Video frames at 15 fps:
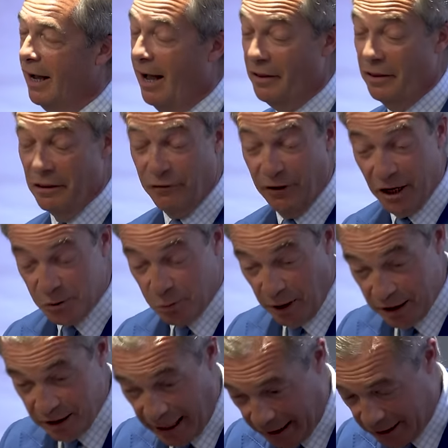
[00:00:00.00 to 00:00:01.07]
I think the first
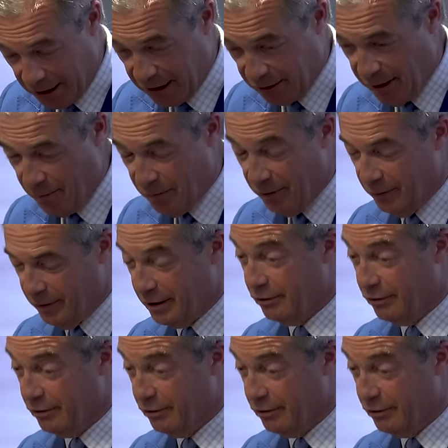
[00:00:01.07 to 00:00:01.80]
words I uttered to him were,